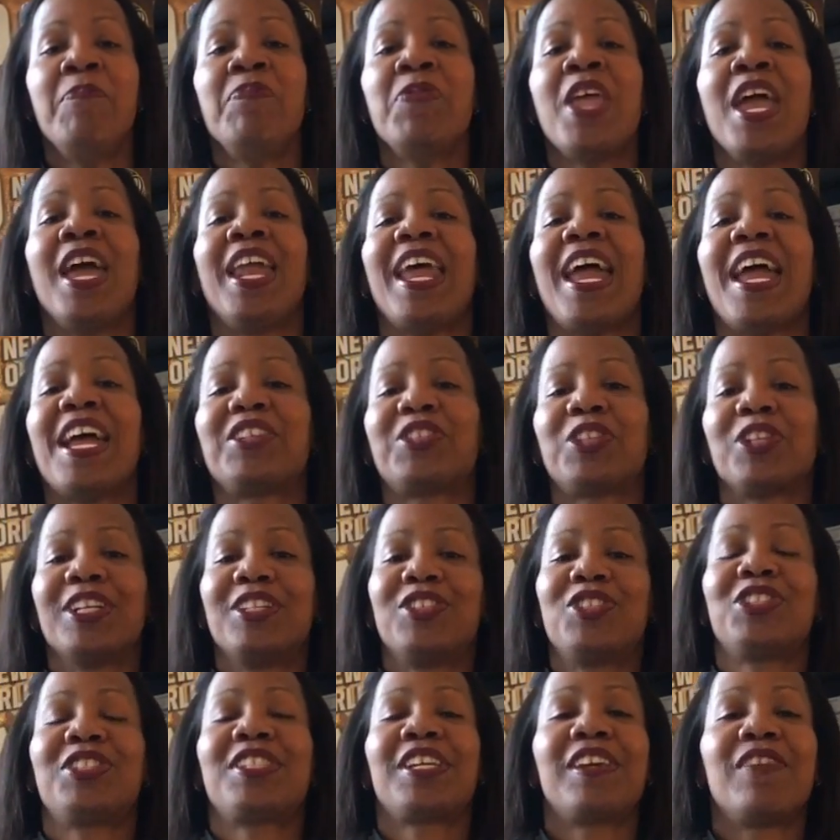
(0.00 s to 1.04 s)
and actually,
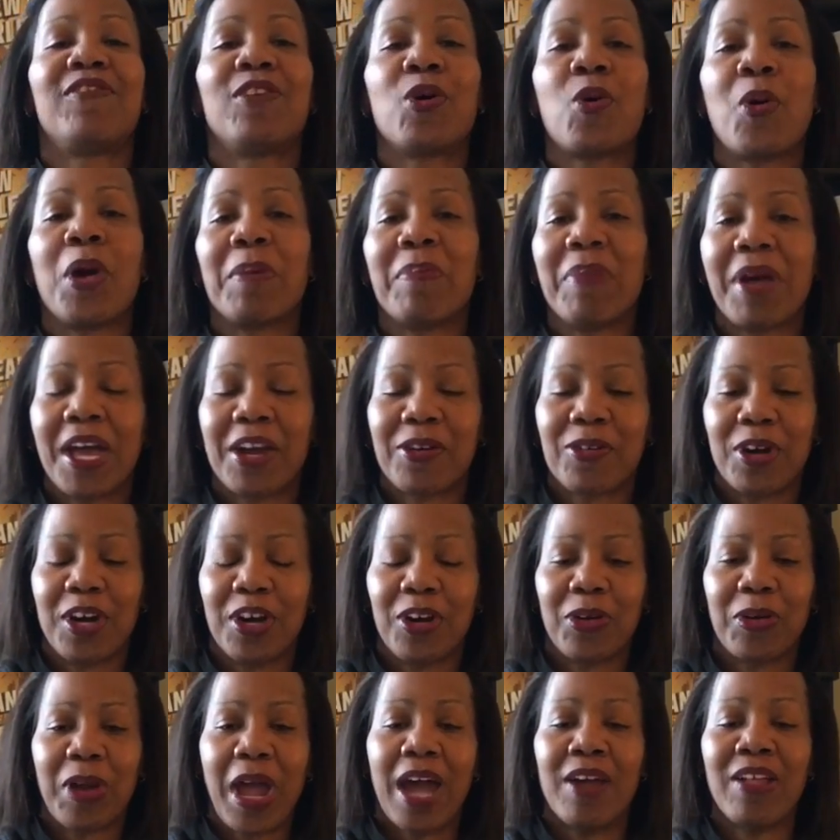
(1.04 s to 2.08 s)
just to give a quick
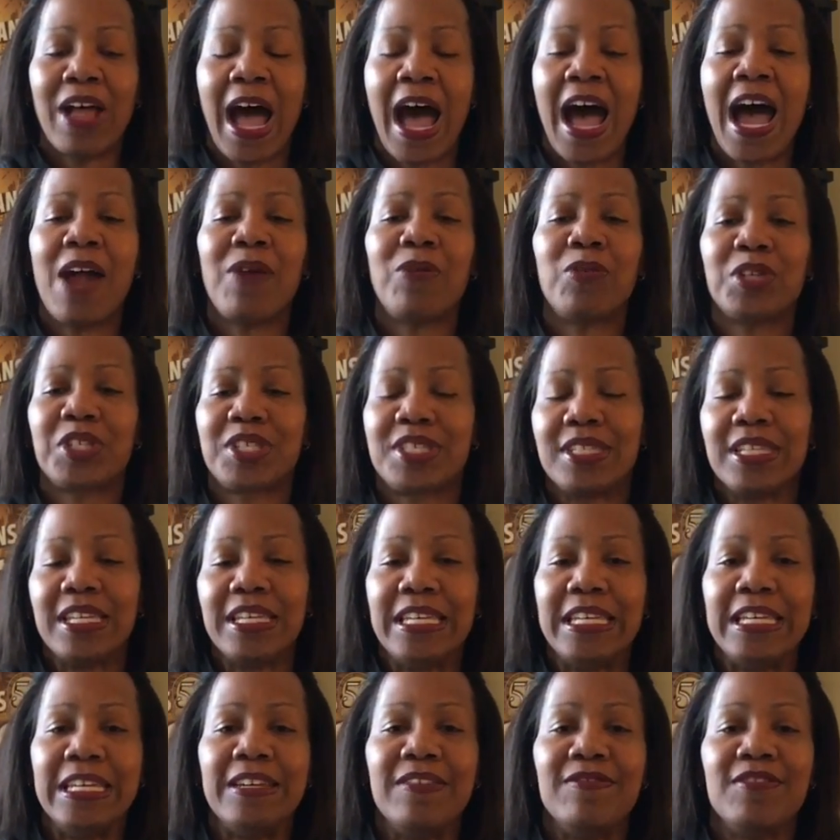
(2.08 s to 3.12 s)
background, I
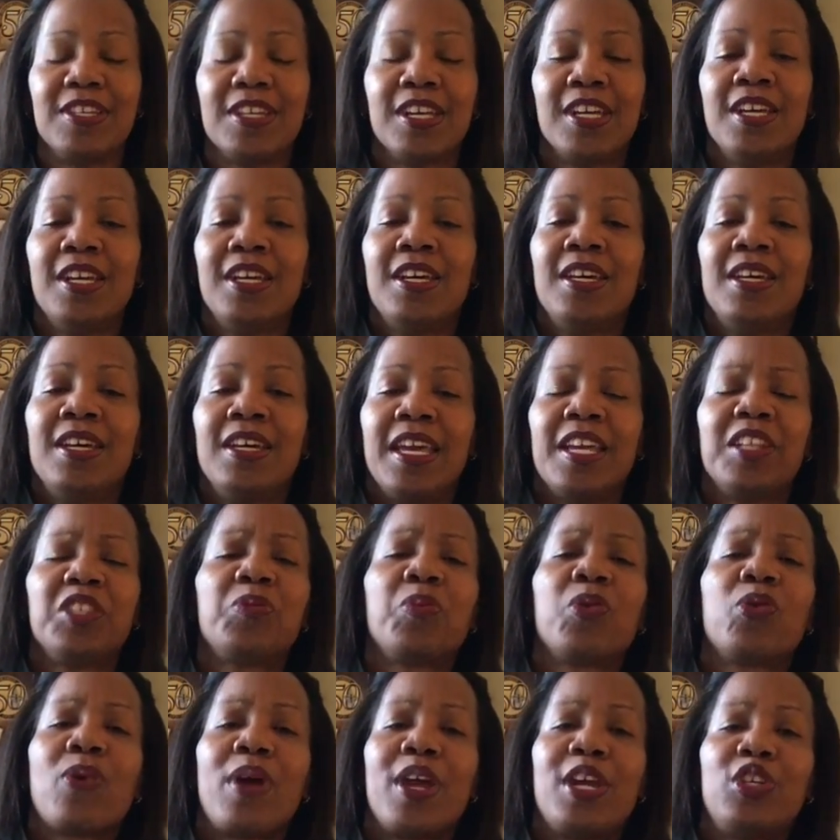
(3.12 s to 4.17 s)
received
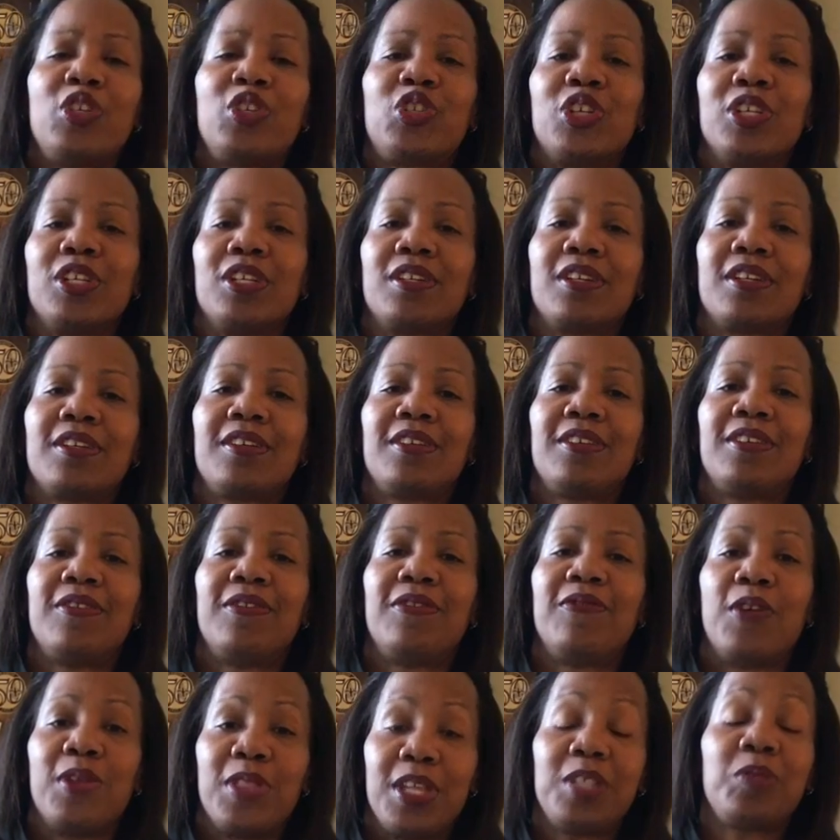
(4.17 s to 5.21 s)
inspiration
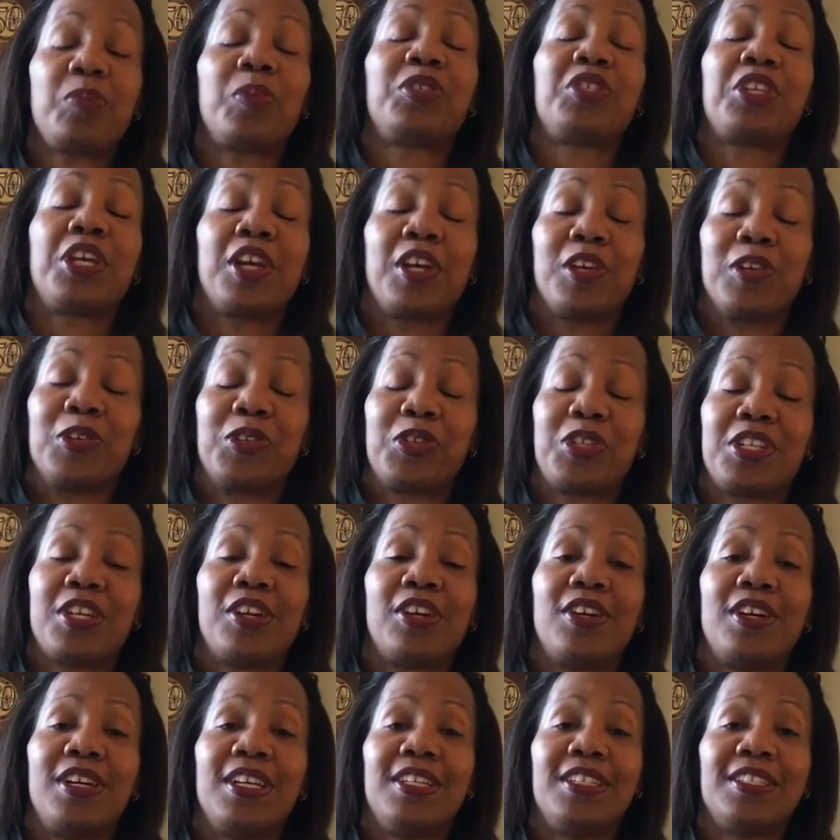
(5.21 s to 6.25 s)
for this particular
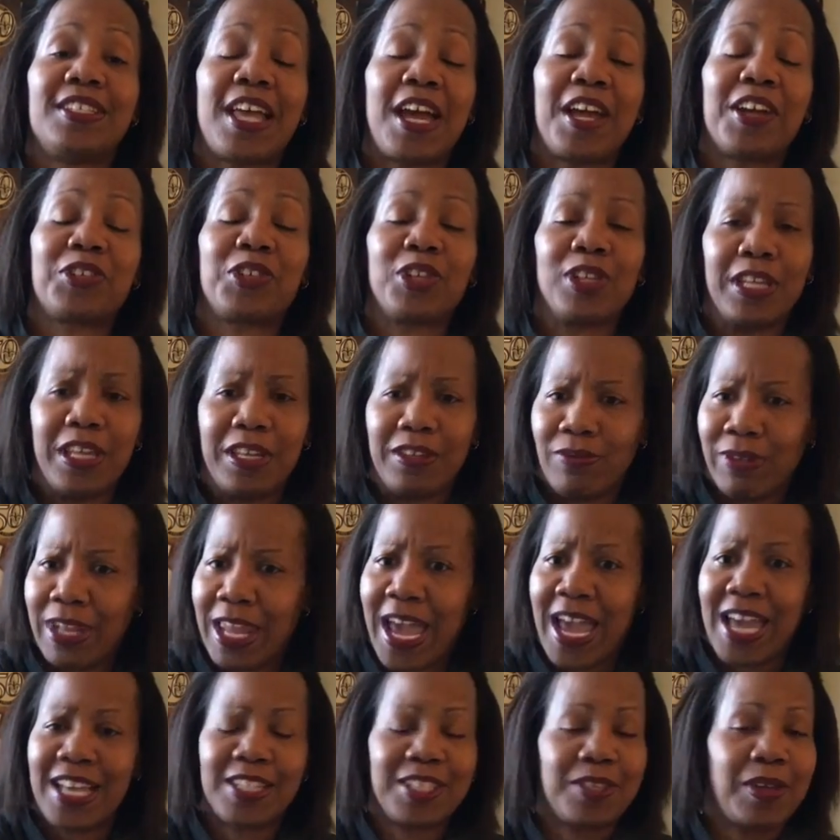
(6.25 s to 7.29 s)
series actually
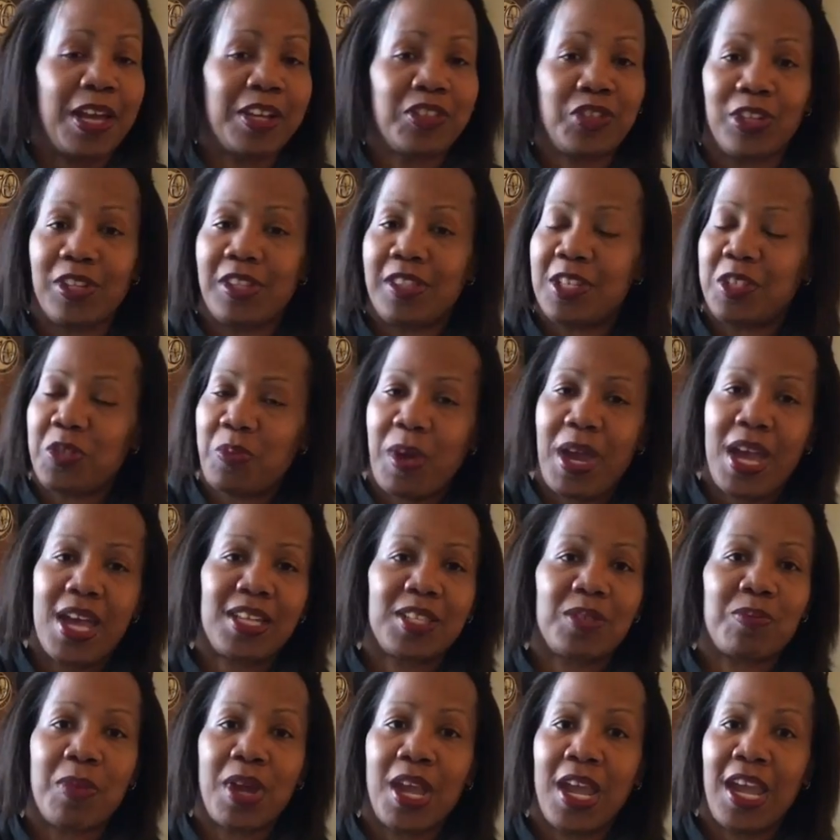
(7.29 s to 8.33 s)
last actually this past
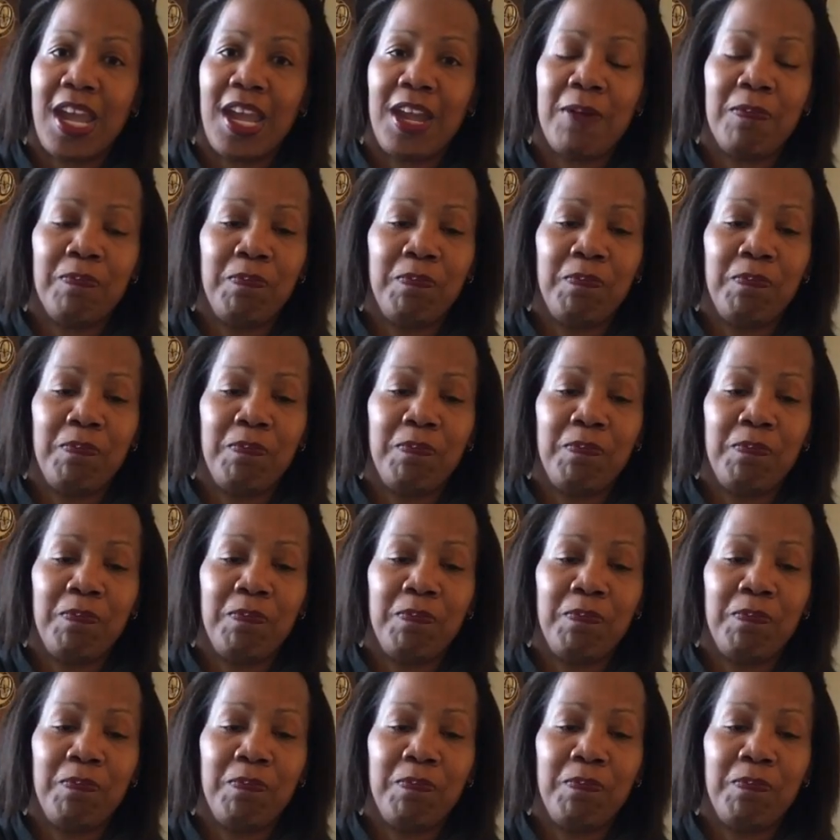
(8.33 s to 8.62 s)
May